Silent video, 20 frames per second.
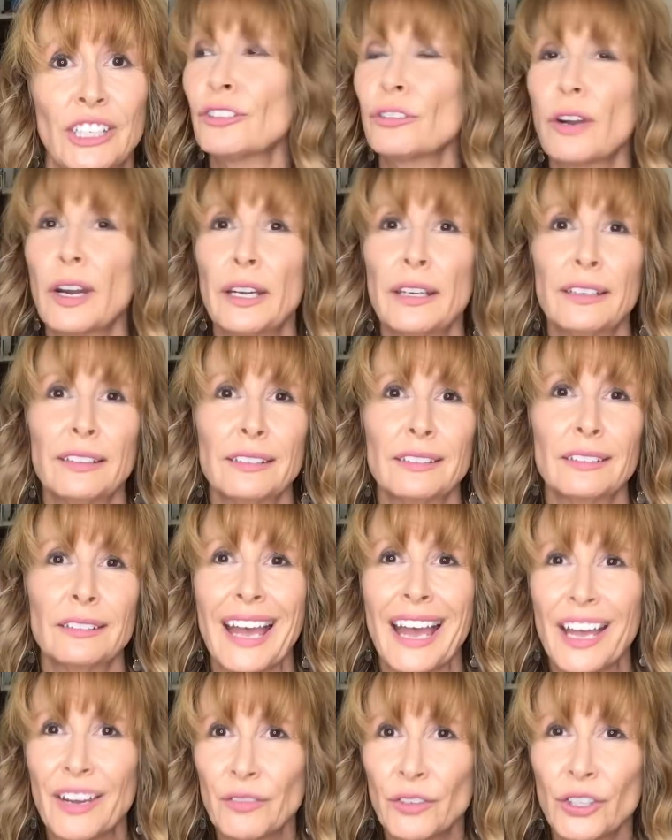I tried
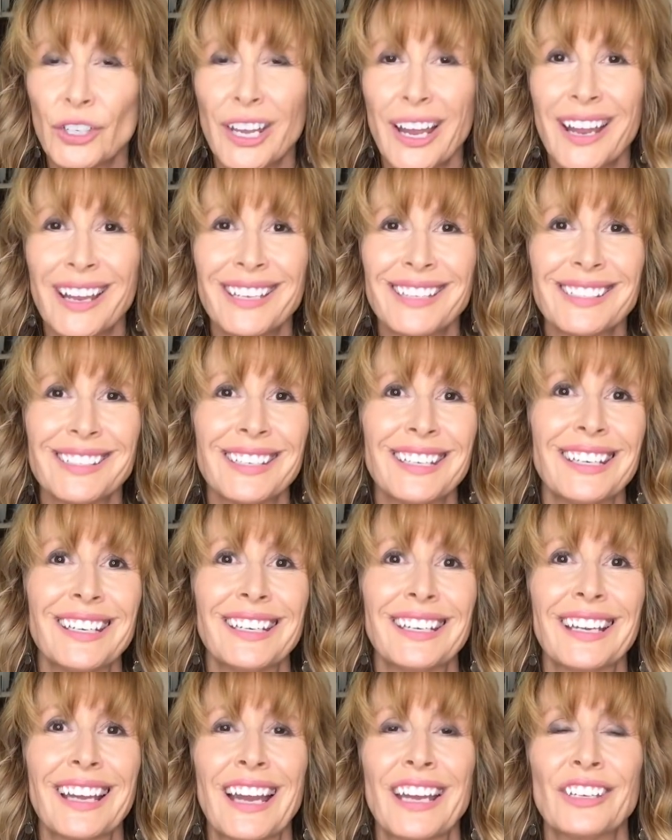
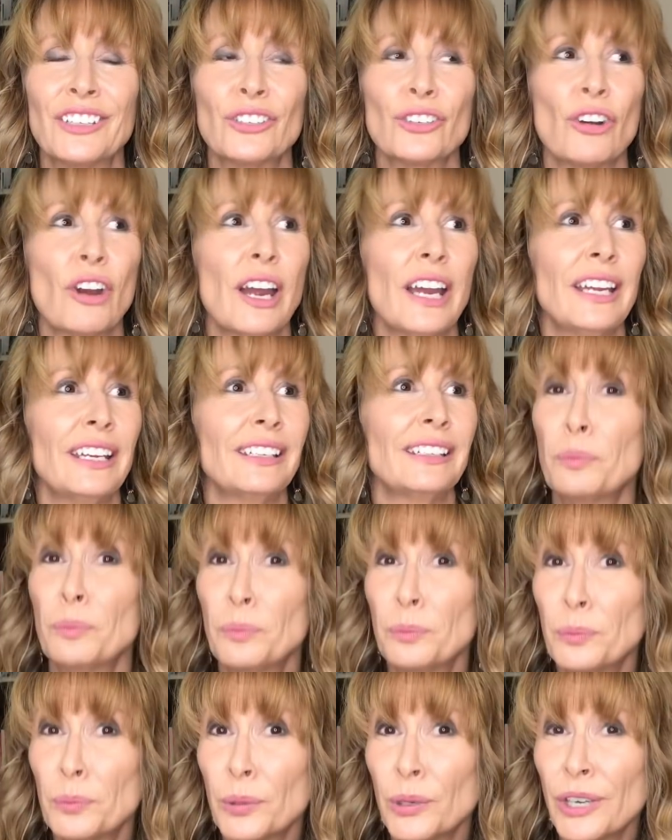advertising, I tried
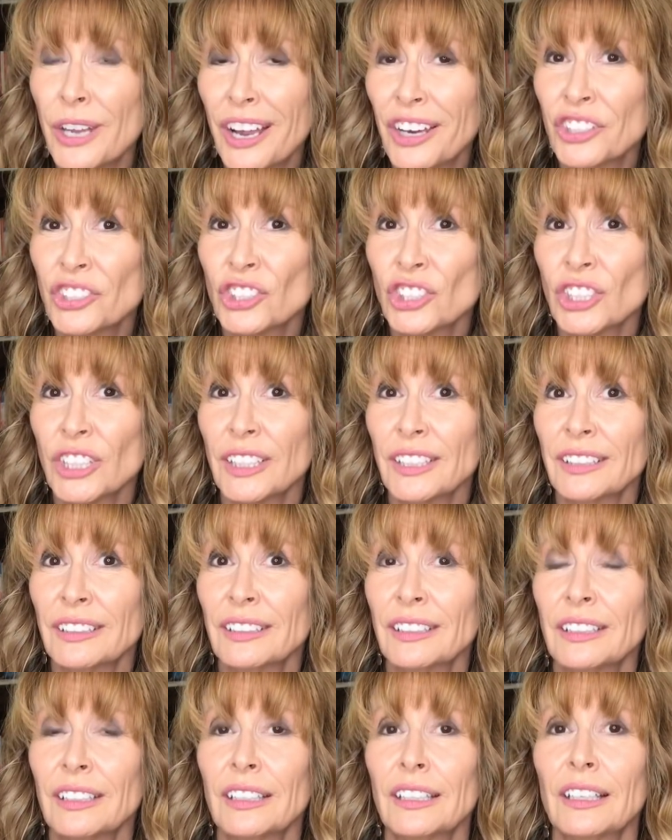
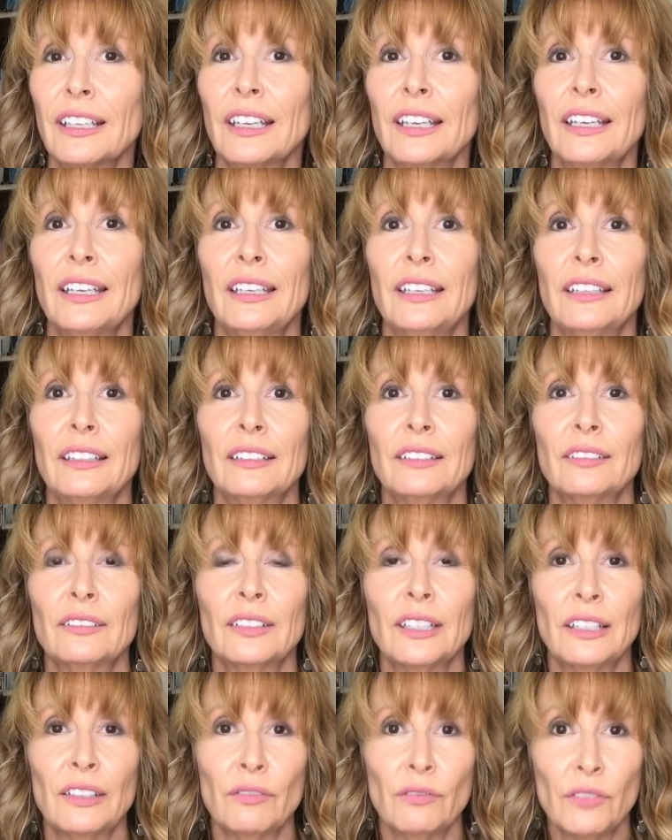production
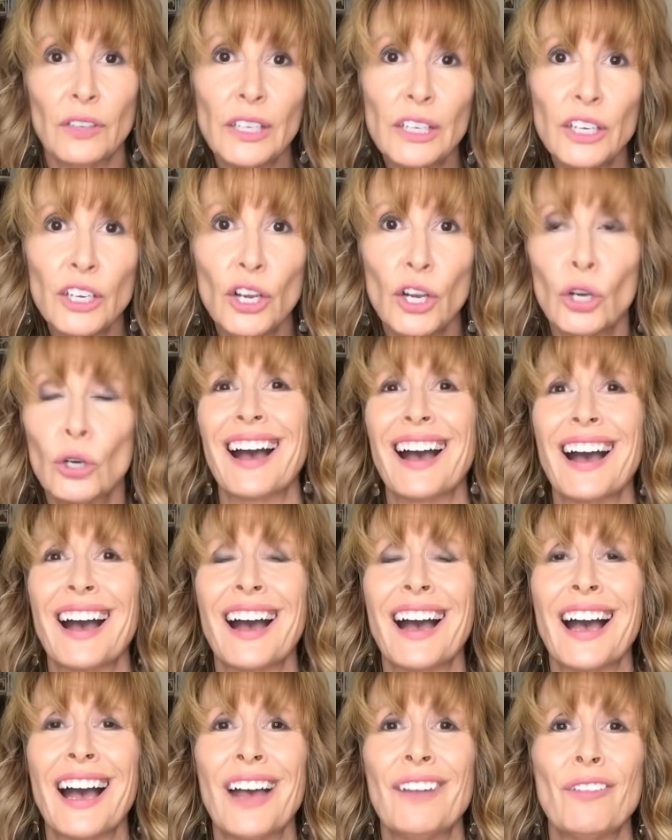in video.
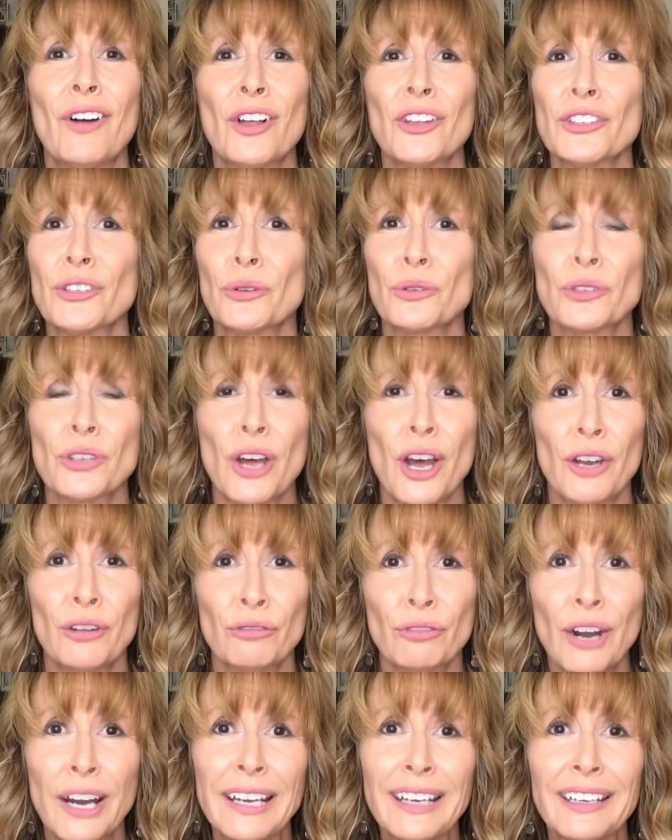I've also taught
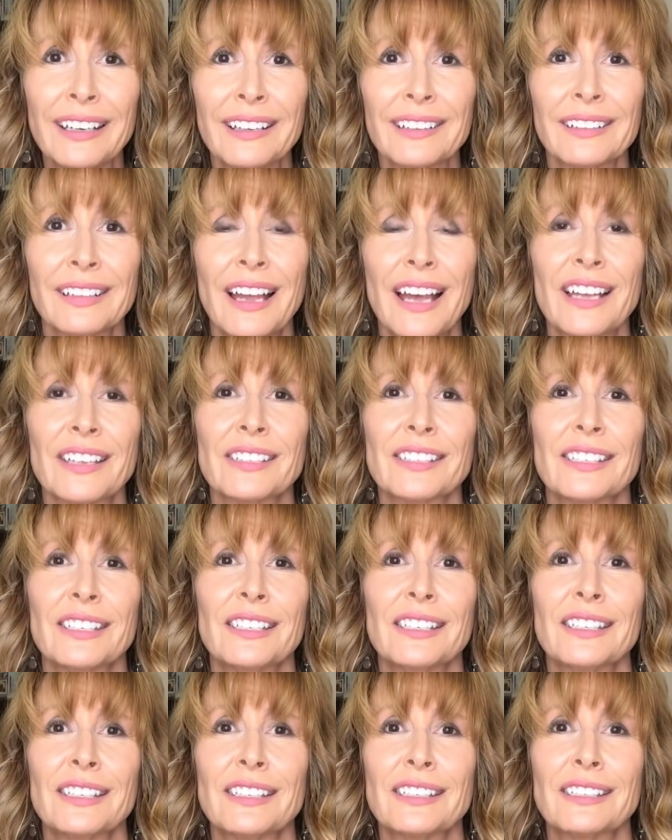writing
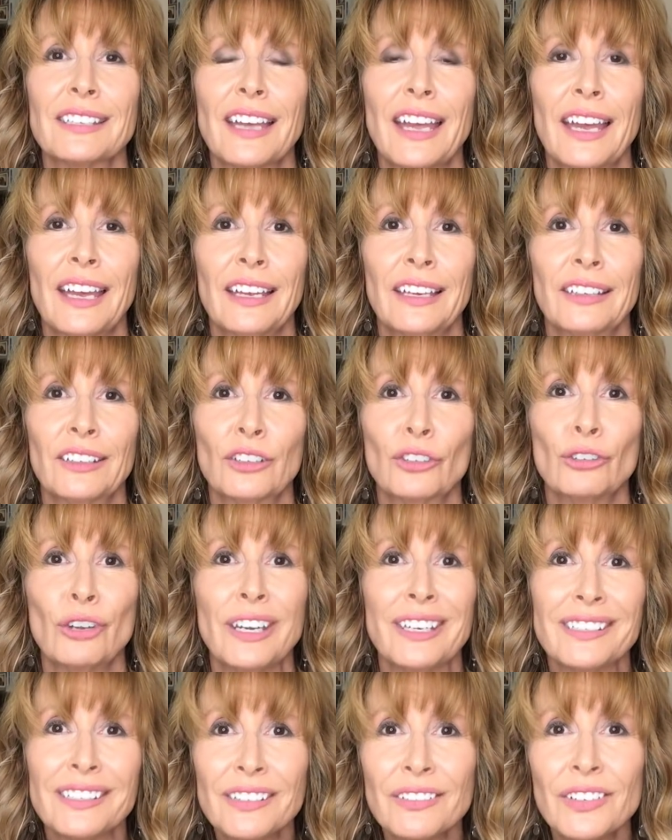classes and
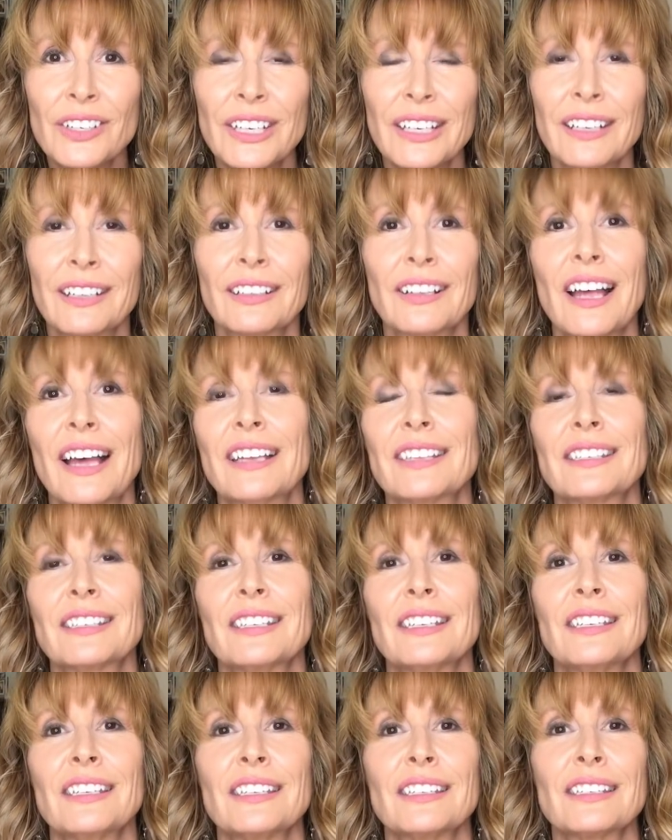creativity
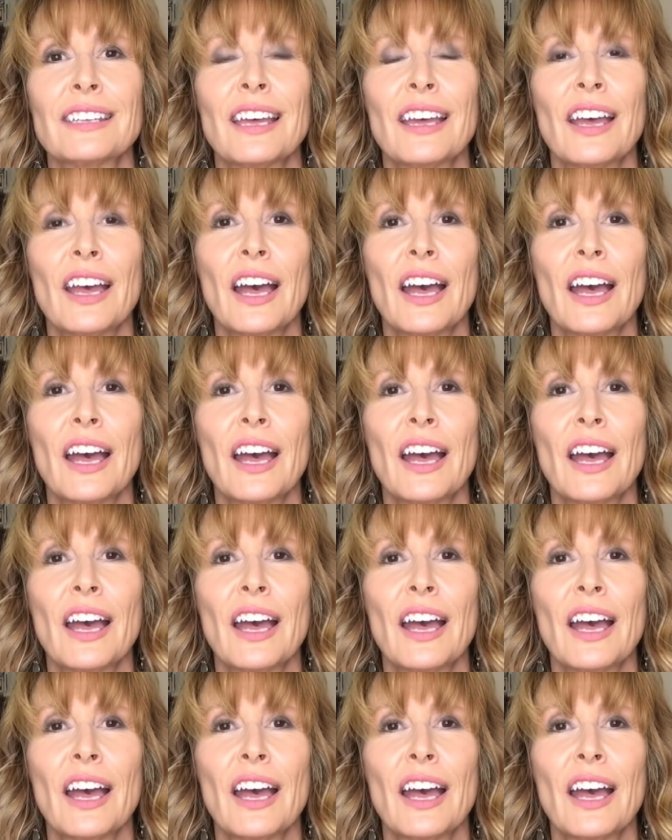classes.